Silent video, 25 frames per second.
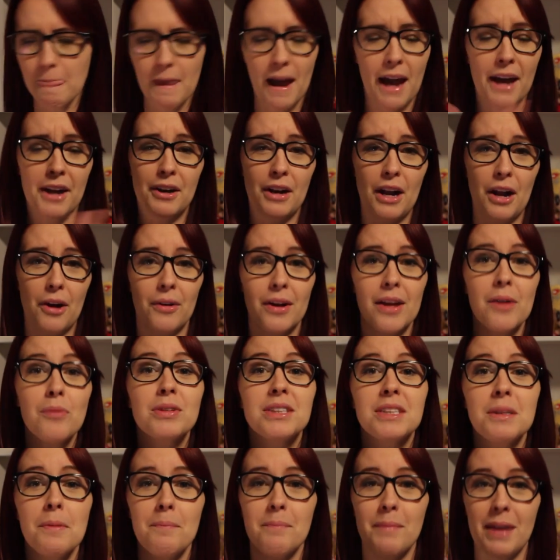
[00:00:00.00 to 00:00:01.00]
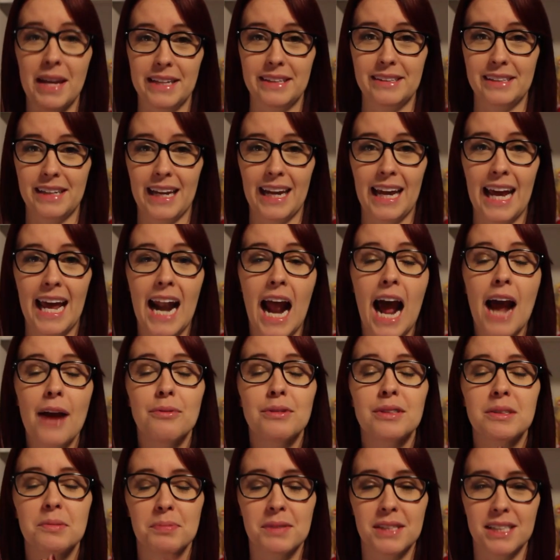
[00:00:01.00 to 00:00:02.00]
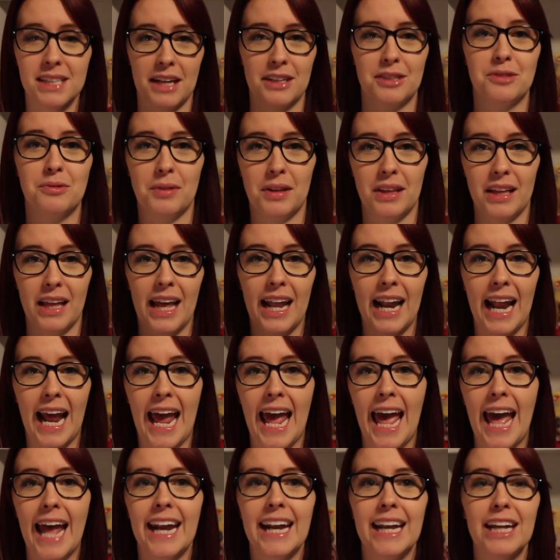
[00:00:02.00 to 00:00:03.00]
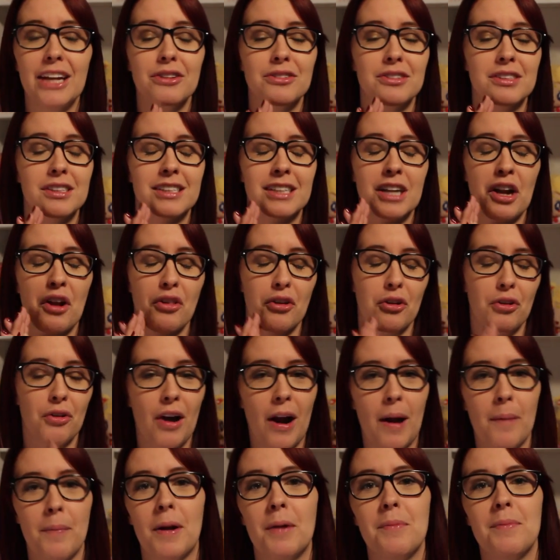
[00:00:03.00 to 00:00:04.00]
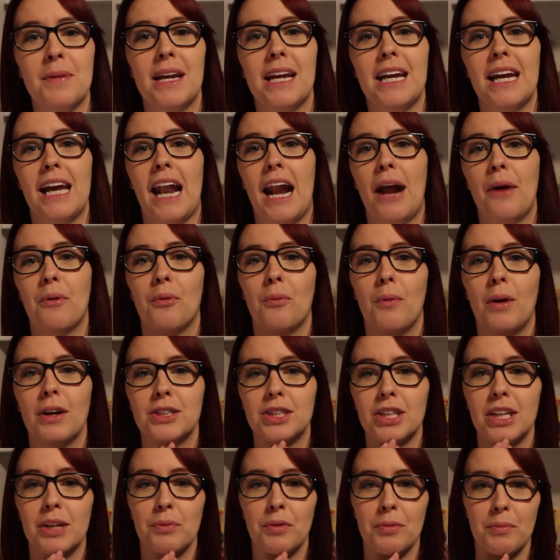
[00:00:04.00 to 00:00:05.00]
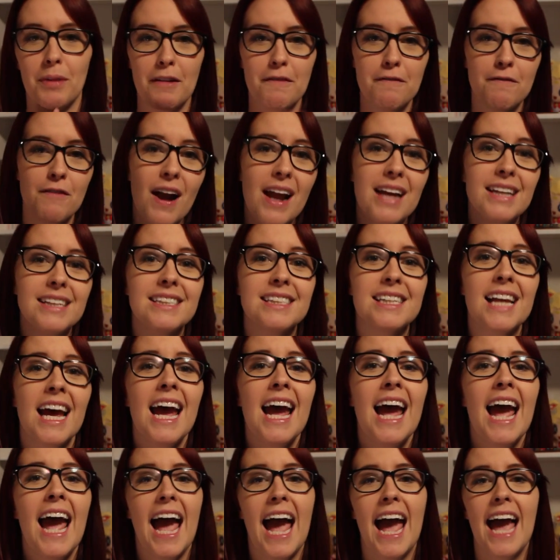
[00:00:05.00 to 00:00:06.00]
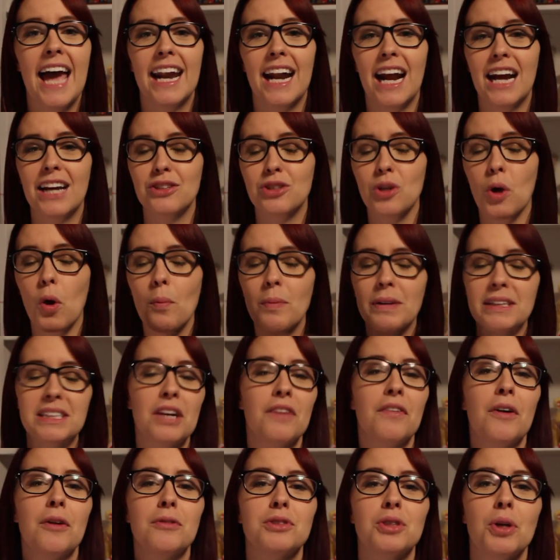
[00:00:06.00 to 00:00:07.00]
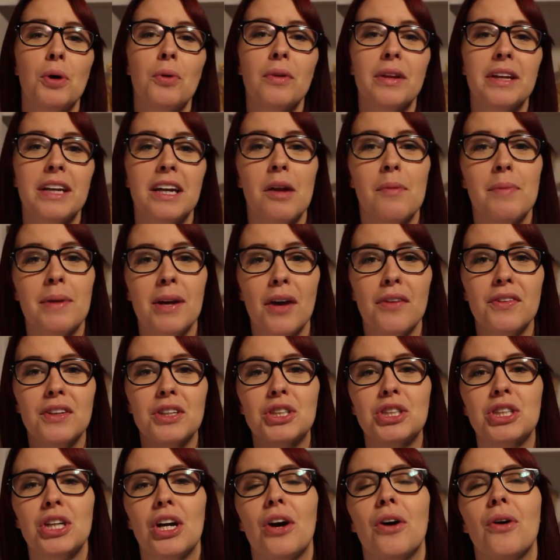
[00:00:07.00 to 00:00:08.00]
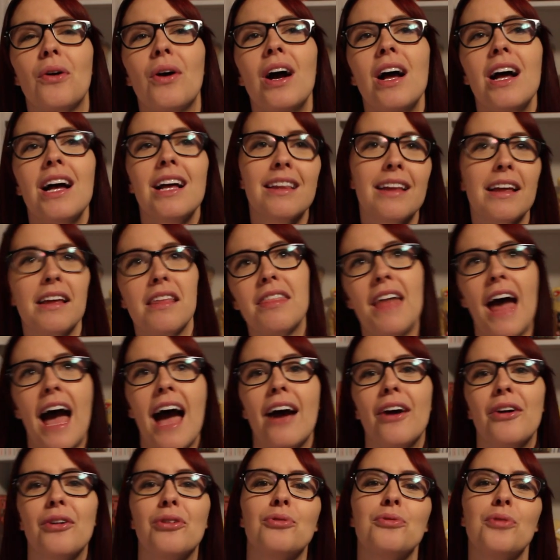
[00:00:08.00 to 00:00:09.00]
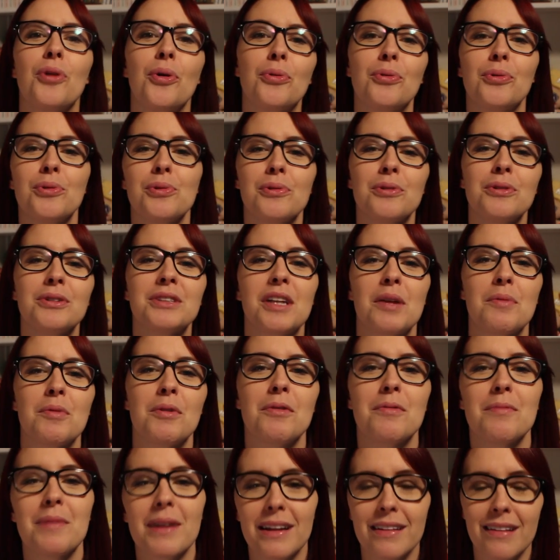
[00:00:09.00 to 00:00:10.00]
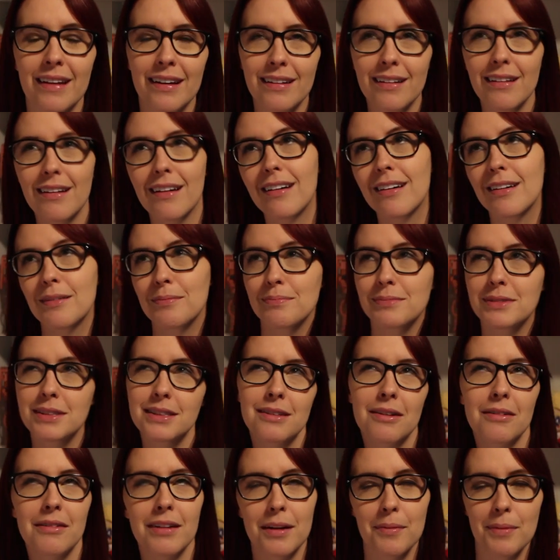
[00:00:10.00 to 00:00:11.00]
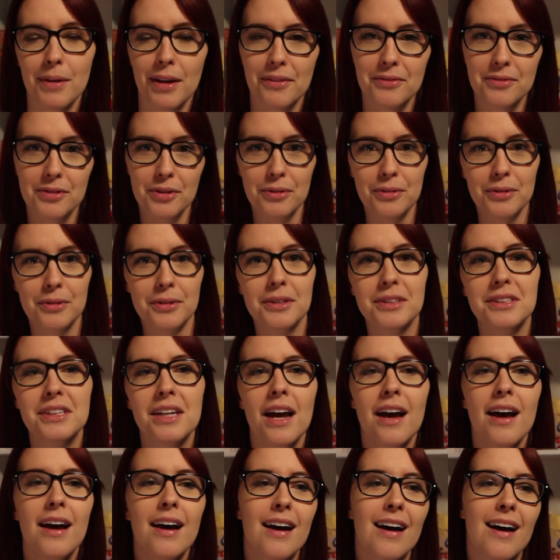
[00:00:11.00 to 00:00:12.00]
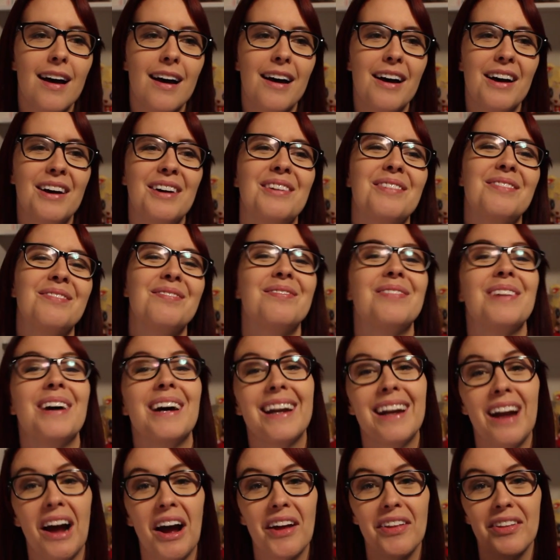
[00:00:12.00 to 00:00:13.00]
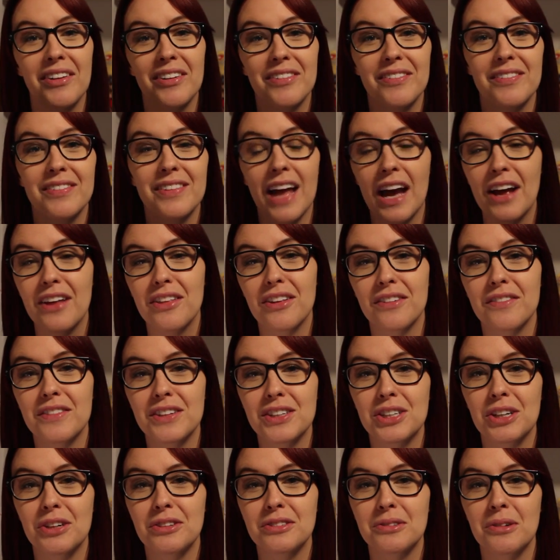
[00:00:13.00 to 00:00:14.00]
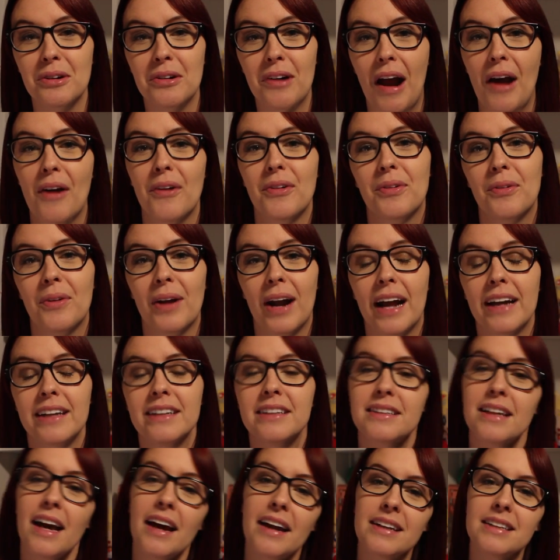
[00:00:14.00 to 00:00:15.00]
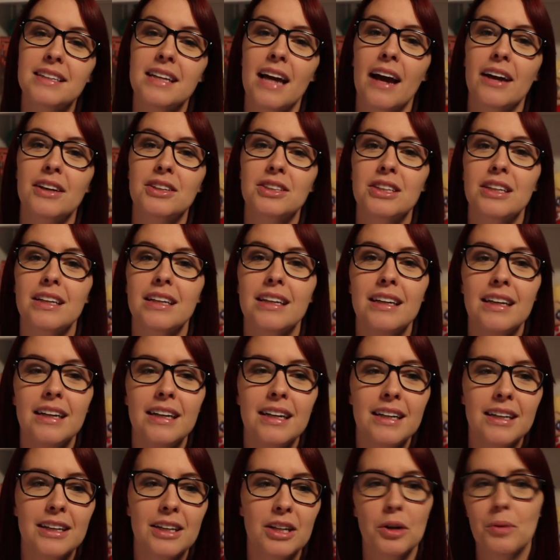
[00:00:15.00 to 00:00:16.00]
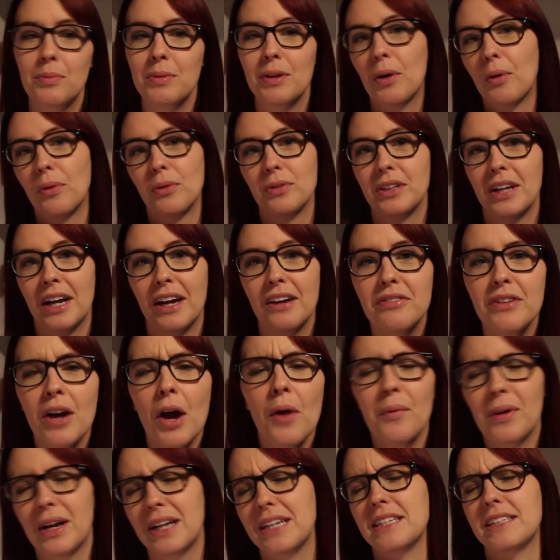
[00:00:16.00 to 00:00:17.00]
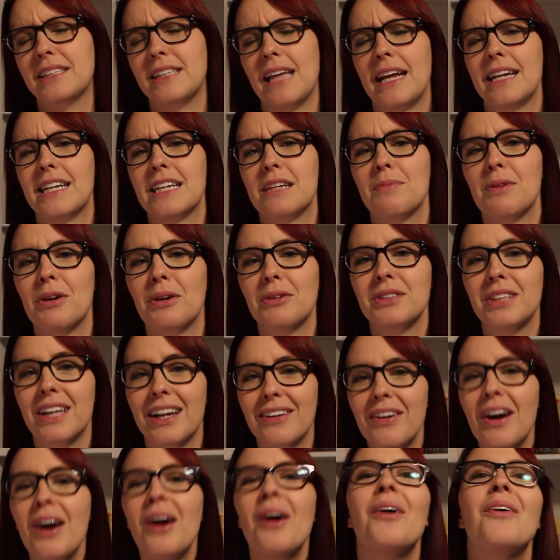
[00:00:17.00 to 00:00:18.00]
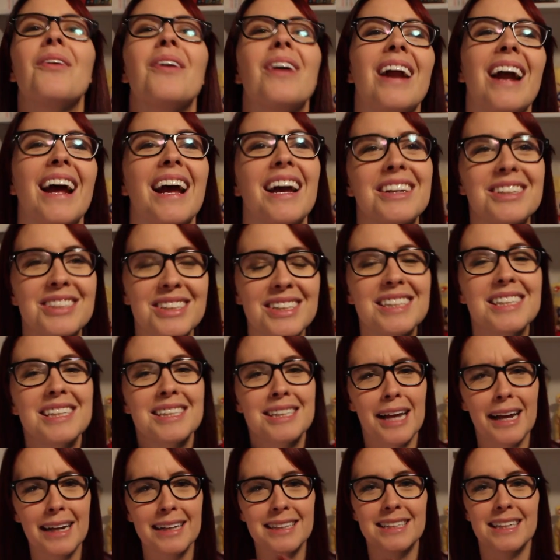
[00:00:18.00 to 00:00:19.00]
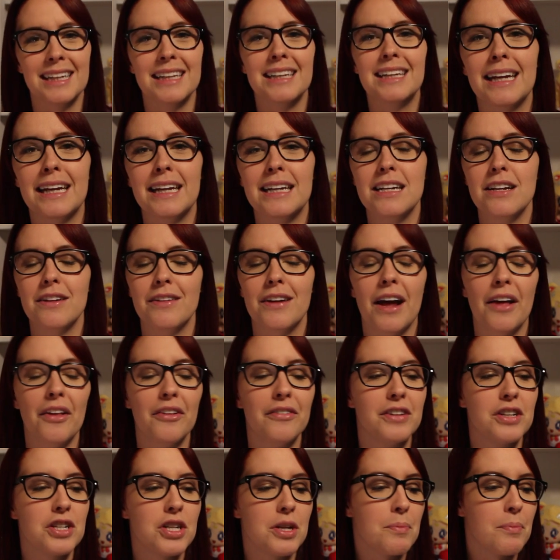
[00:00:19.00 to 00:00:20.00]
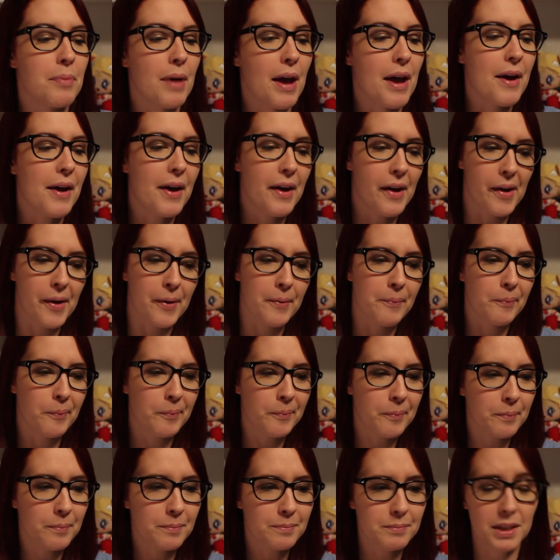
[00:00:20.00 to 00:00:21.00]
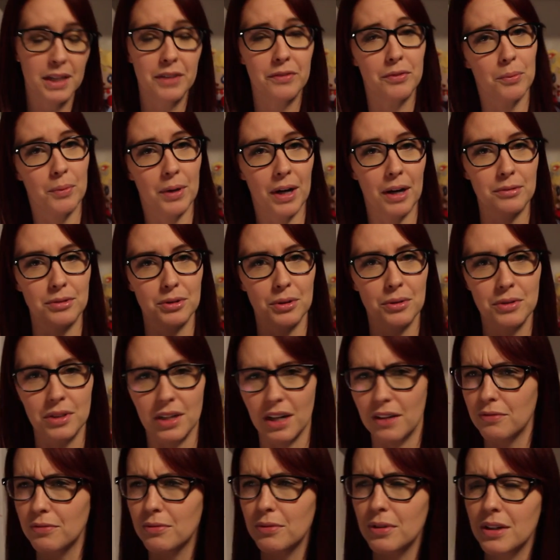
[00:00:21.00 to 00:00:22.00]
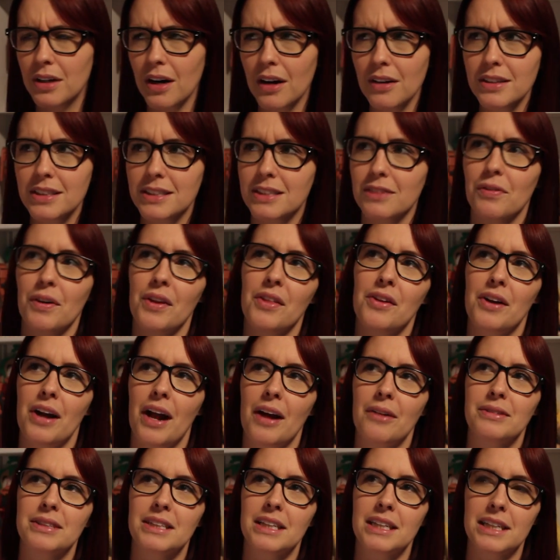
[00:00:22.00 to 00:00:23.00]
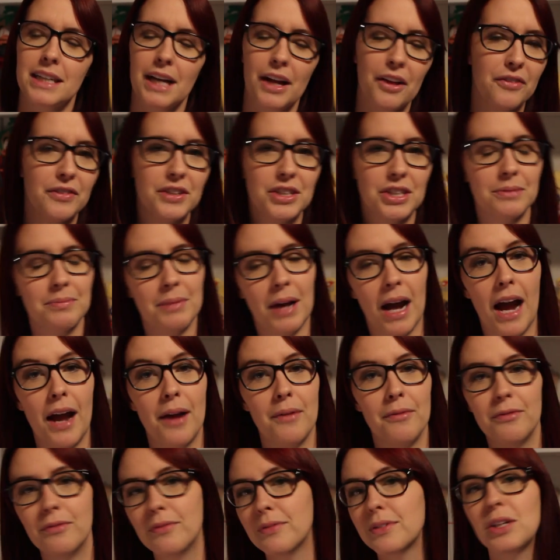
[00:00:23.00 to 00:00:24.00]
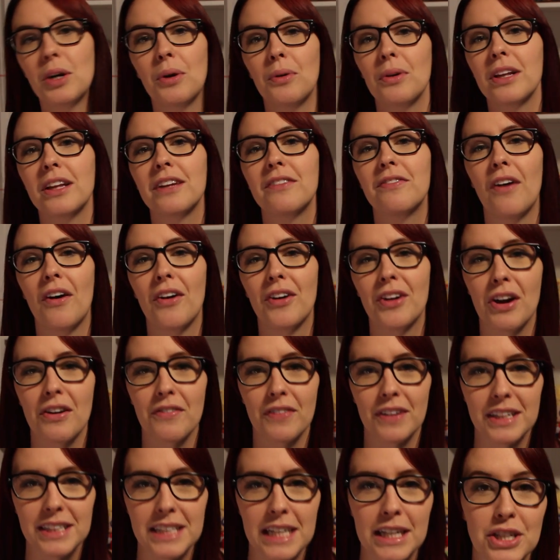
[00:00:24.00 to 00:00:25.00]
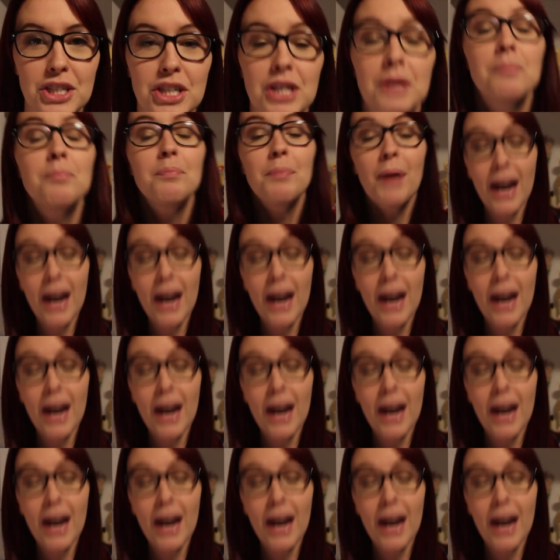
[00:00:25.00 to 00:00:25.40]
I don't know. It was amazing, and I was obsessed with it, and it used to scare the crap out of me, and I would watch it with my friends, and I told myself I was totally gonna be on this show, like that or Road Rules. I remember being like, oh, I'm so gonna be on Road Rules. But neither of the shows were around when I decided to actually, you know, be old enough. When I actually decided to, get into television, but, even when I was old enough, regardless of whether or not I was into television, I'm totally falling off on a tangent.